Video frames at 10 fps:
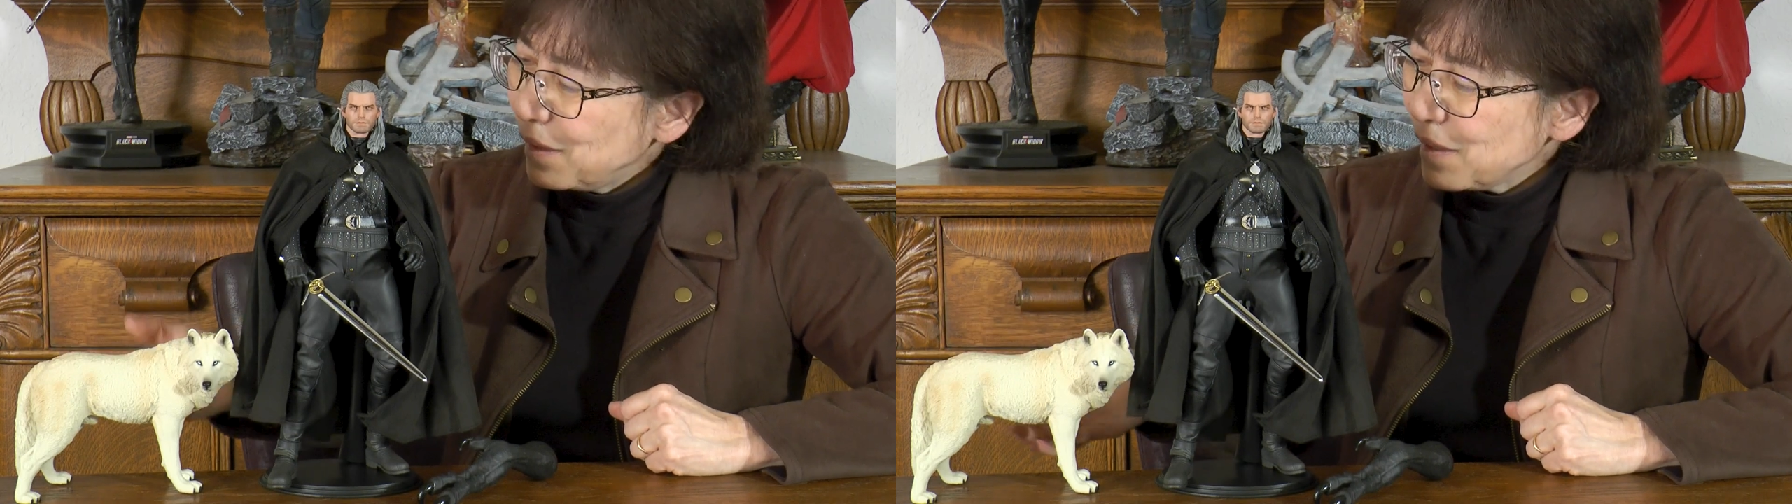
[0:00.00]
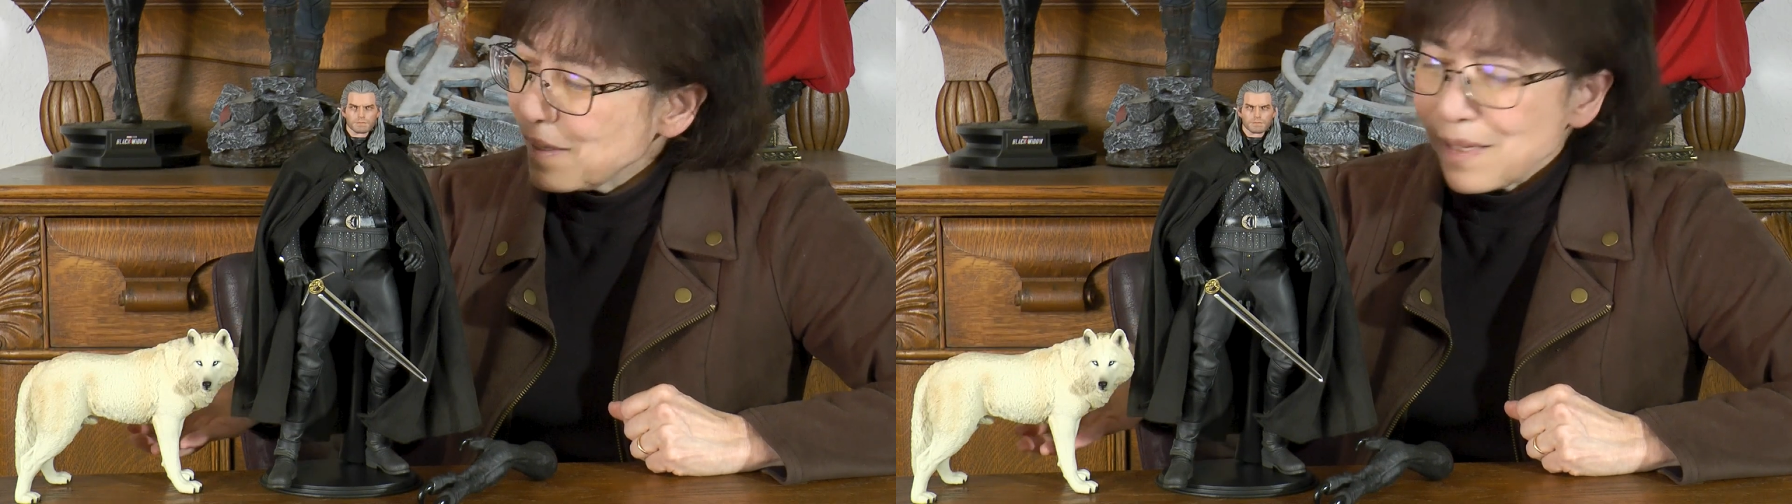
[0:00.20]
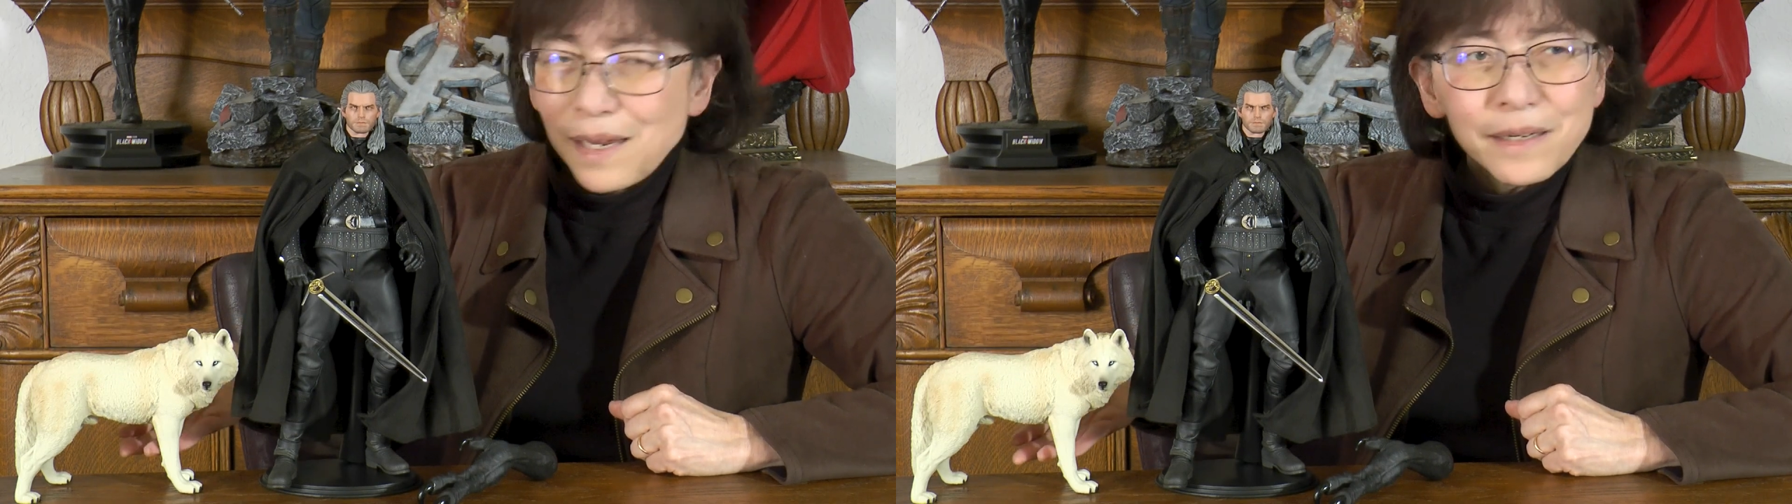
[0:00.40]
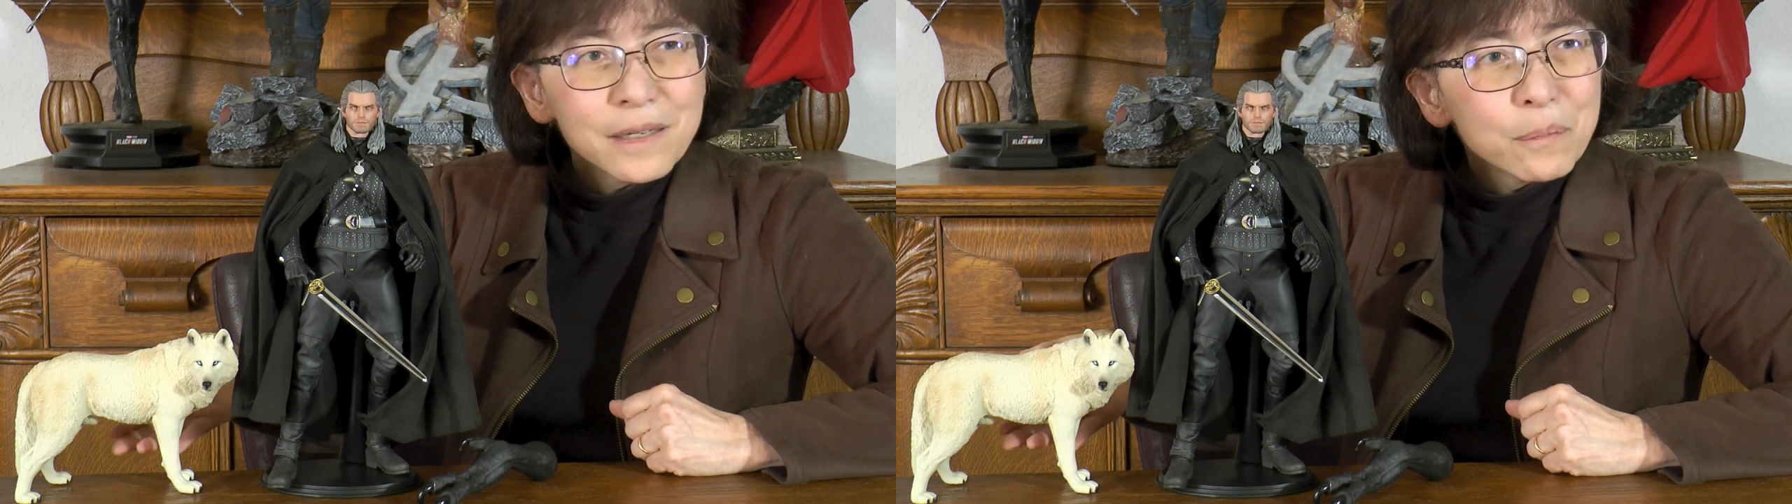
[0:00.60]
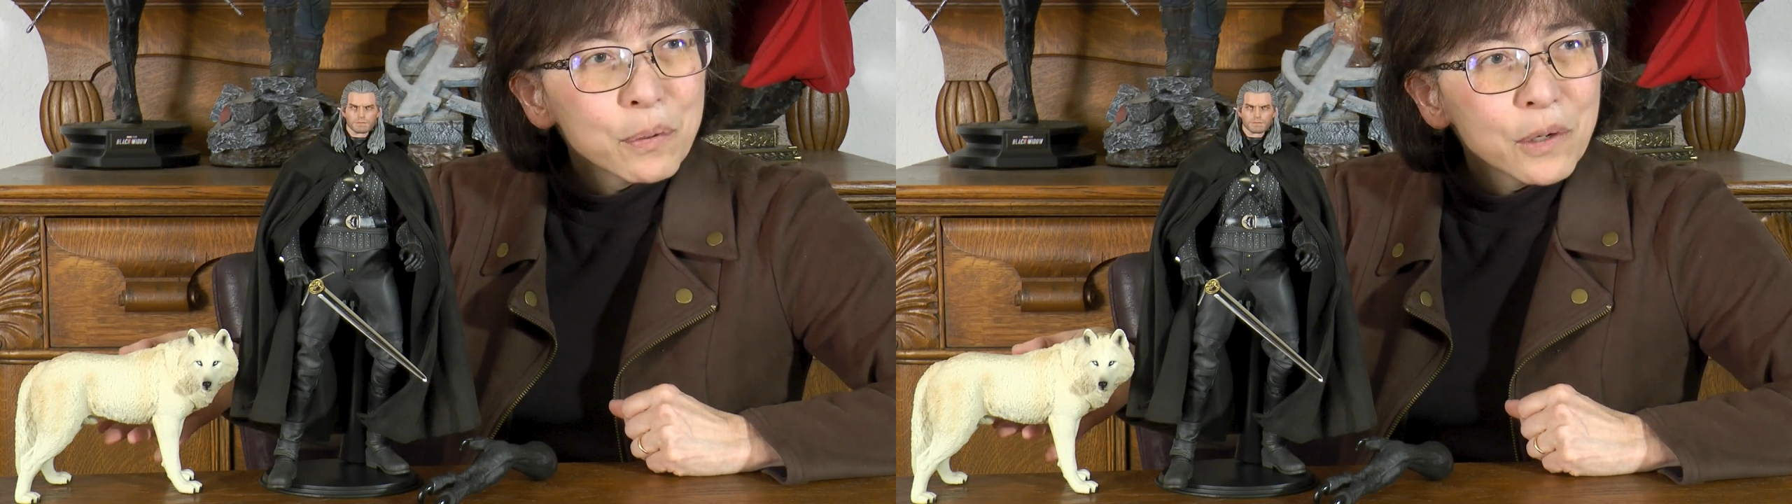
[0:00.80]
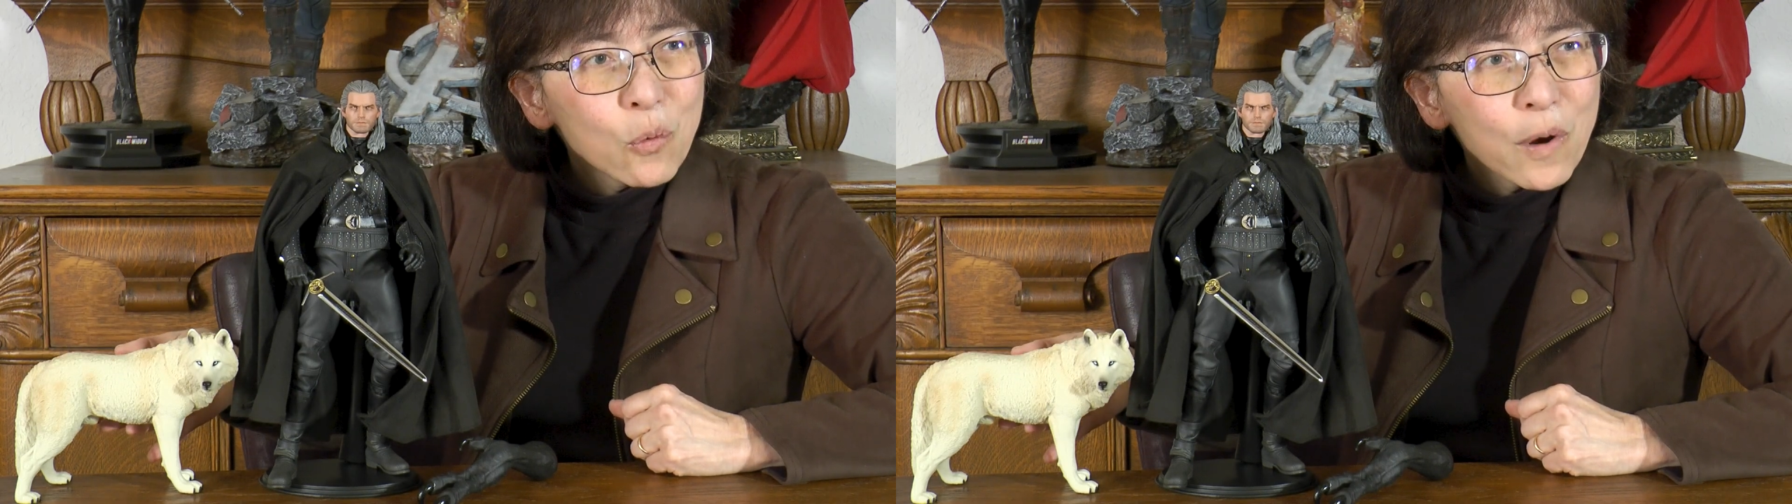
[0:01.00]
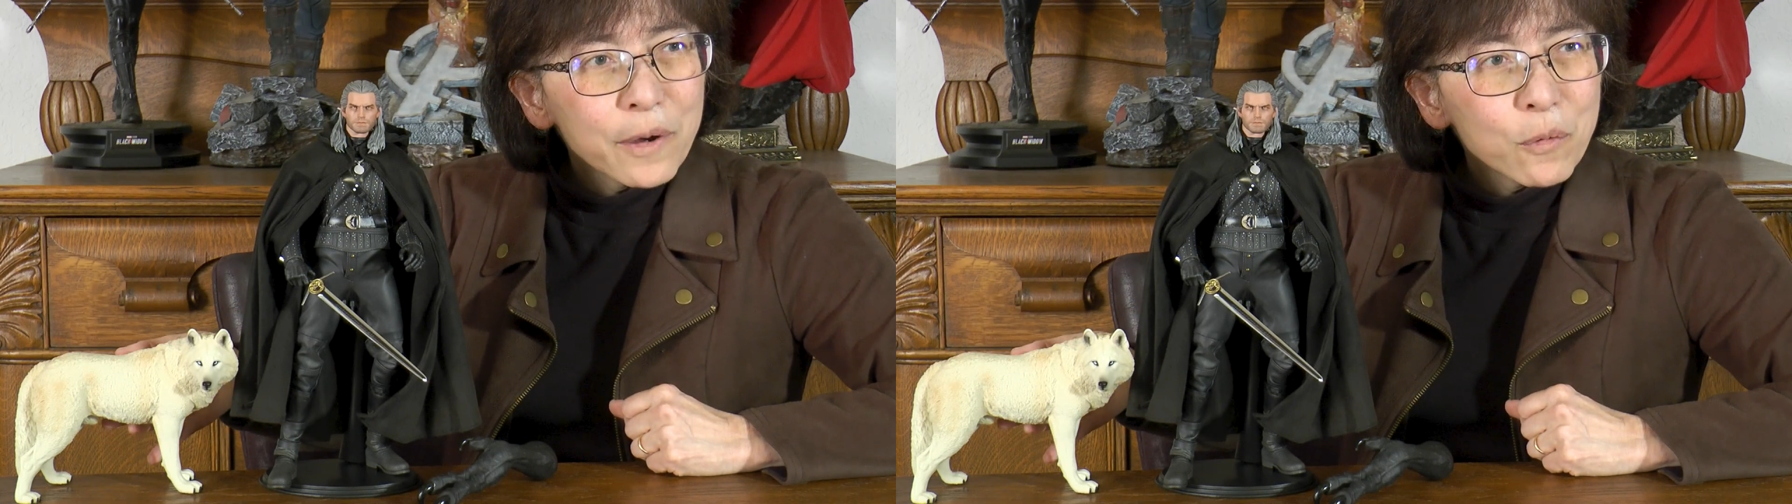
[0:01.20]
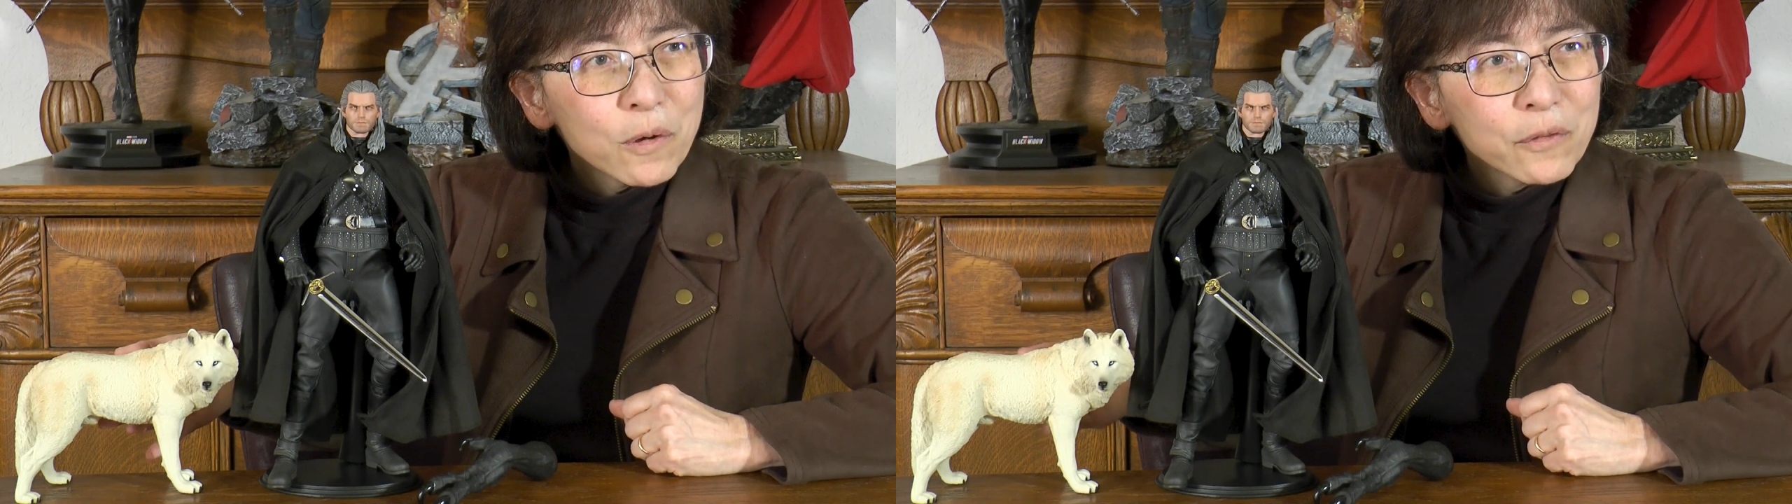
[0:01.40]
I decided to put a
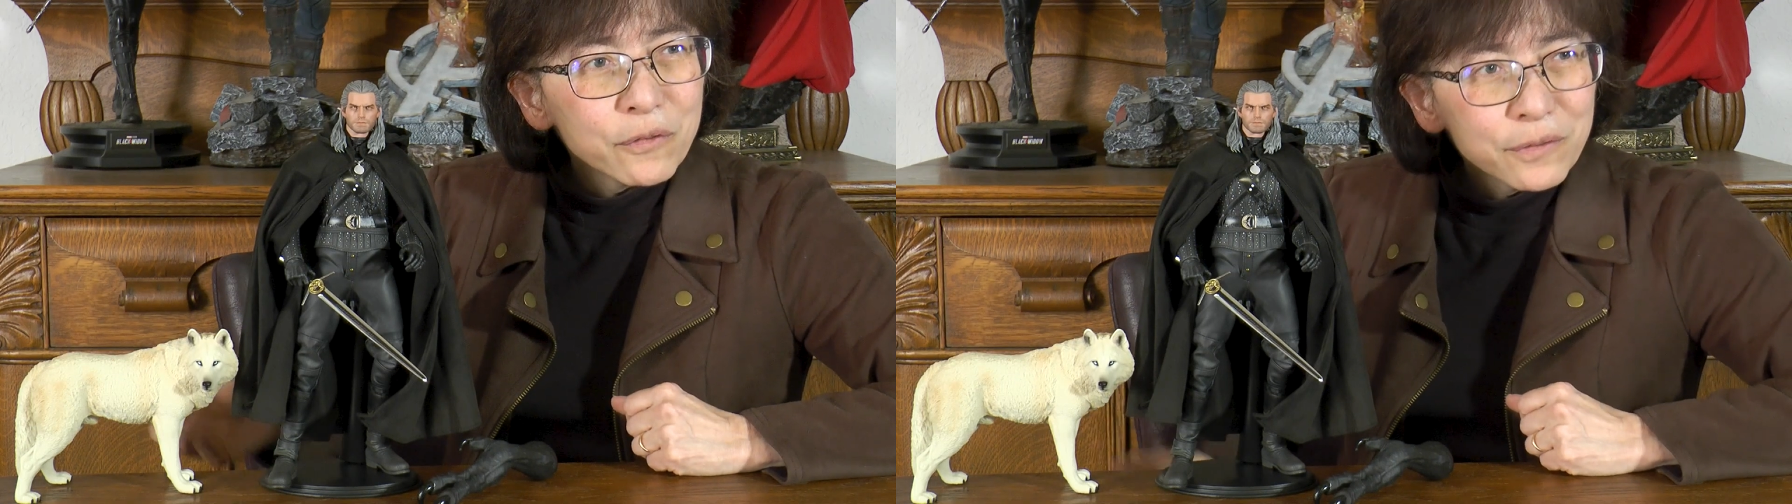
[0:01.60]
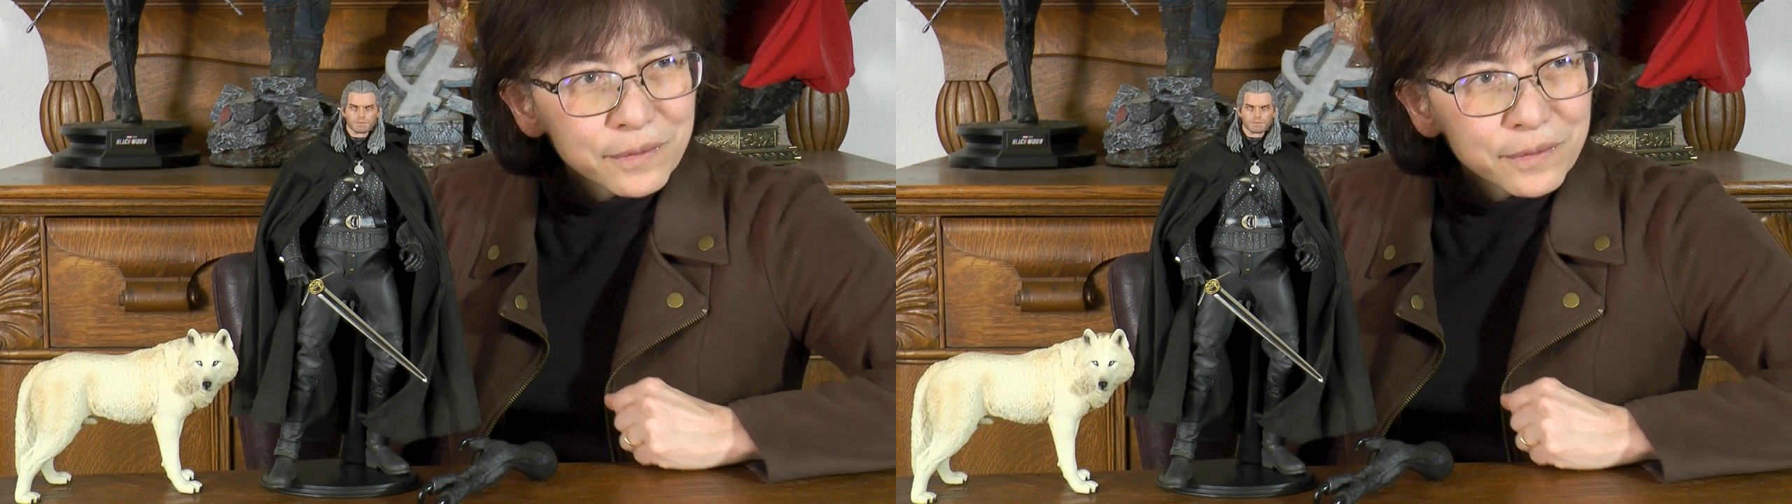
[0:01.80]
white wolf